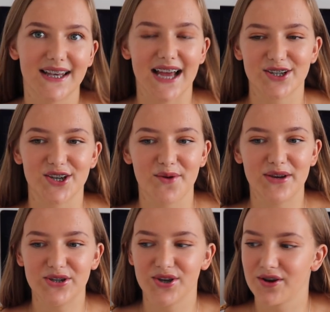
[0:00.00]
get to
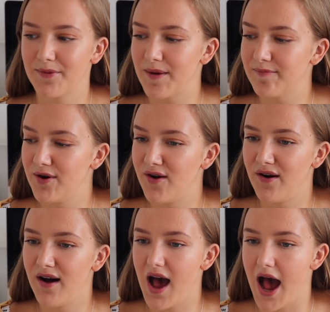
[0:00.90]
know each other a bit
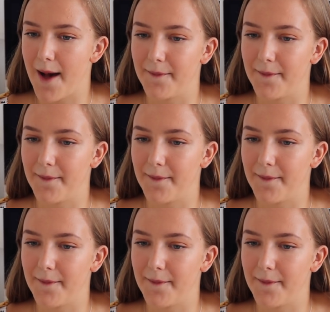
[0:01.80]
more.